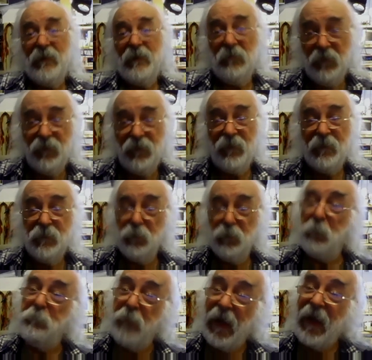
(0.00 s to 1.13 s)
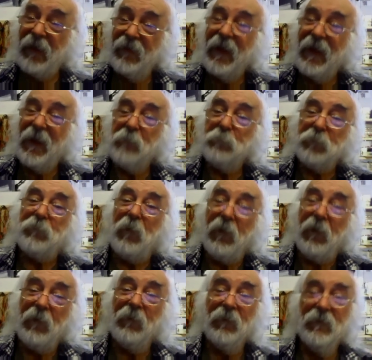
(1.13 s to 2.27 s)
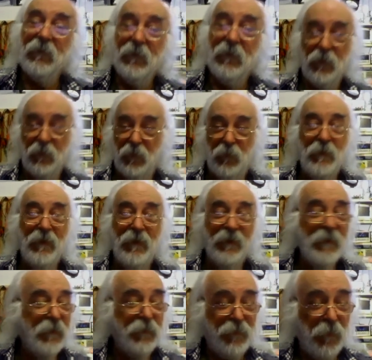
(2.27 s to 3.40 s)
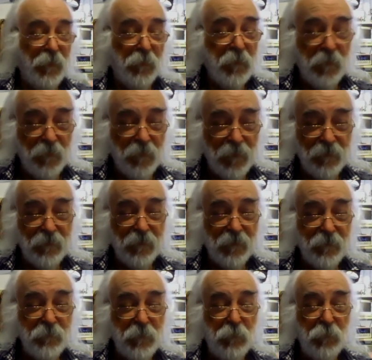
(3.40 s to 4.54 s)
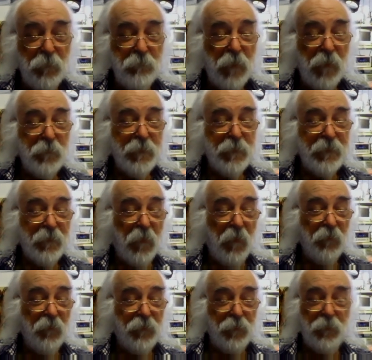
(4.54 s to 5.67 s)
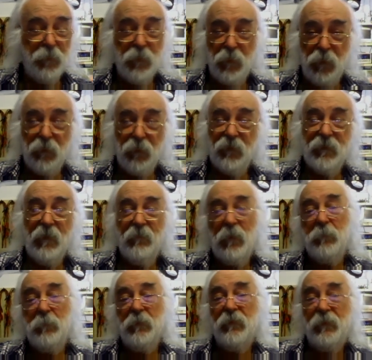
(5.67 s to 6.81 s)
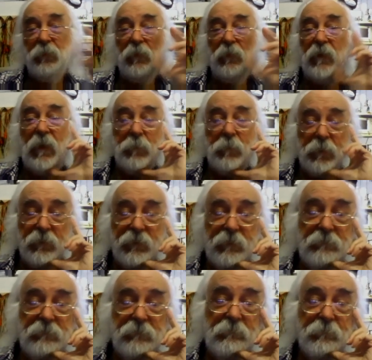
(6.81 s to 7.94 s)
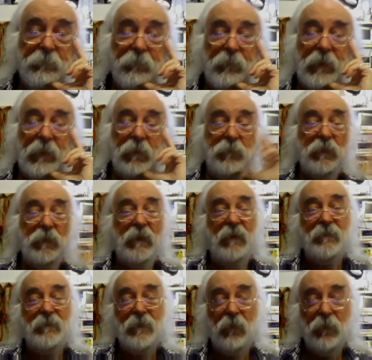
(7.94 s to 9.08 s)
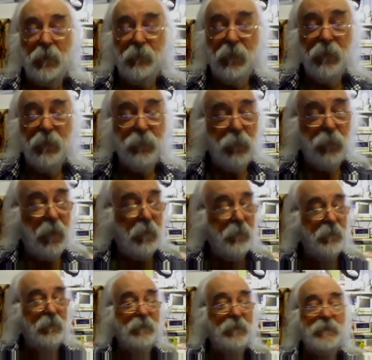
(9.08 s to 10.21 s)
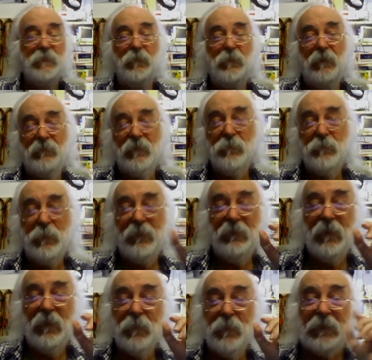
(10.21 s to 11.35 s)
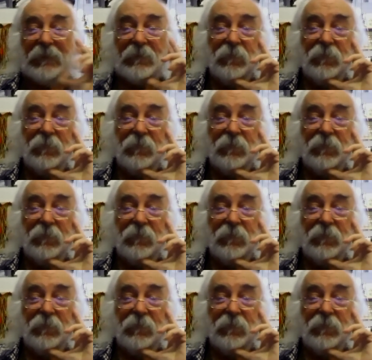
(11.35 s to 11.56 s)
listening to a bad amplifier. So it wouldn't bother me at all to hook stuff up and see what happens. And if you can't tell the difference, well, then at least you don't have to spend a lot of money.